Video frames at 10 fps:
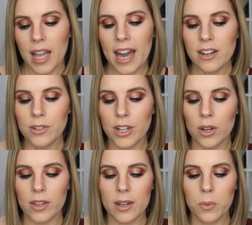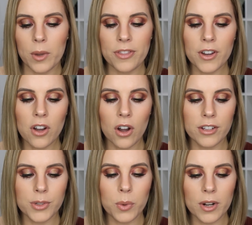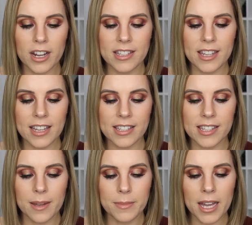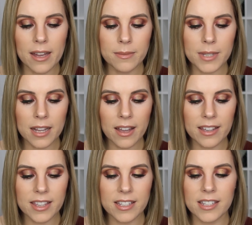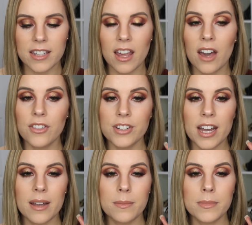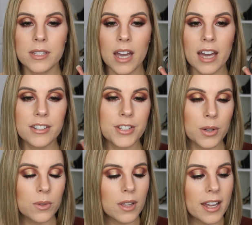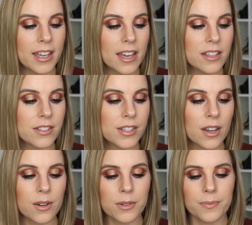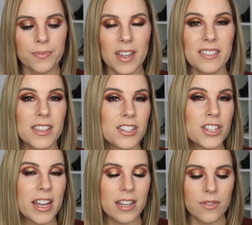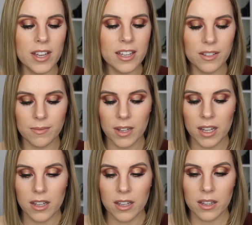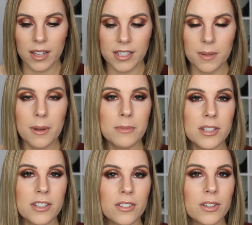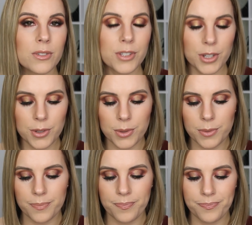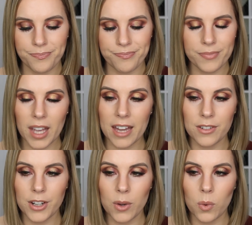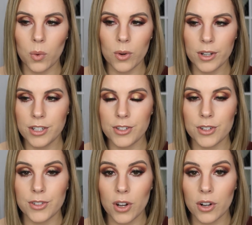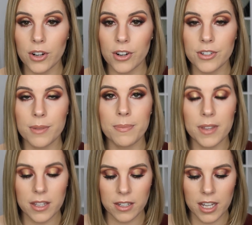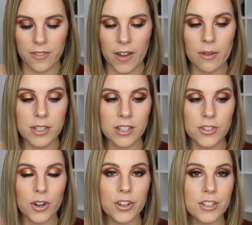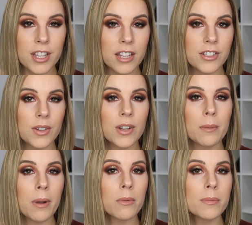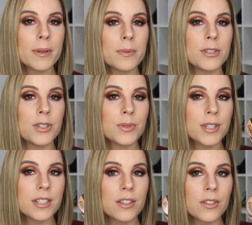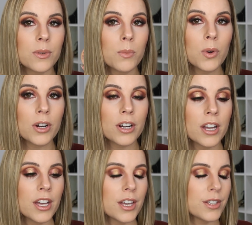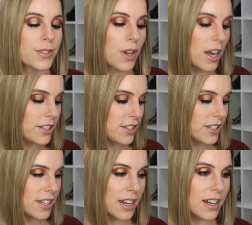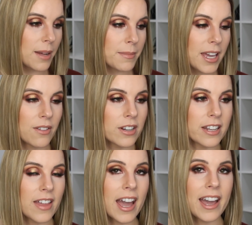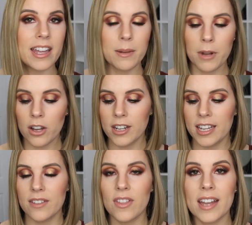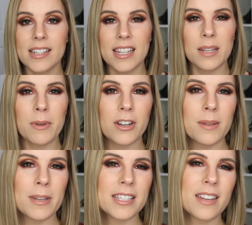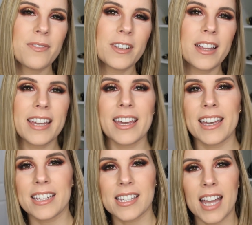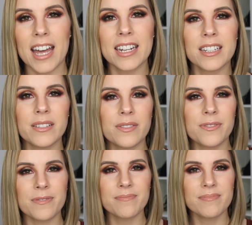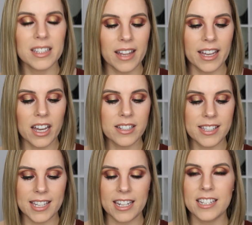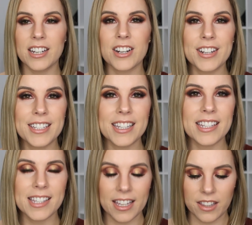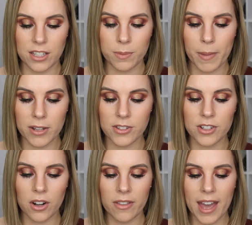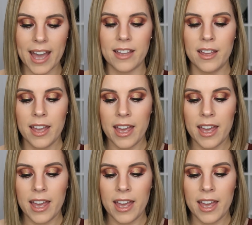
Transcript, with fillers: I don't know, like with the contour, it's like sometimes I like this and the other times I don't like it. So like the shade of it, like sometimes it's a little too I don't know, orange or dark or something. If I was a darker skin tone, I probably would use this a little more. So I just decided I'm getting rid of that and I'm not gonna give that to anybody because I feel like it gets kind of like unsanitary since it's like the sponge and all that.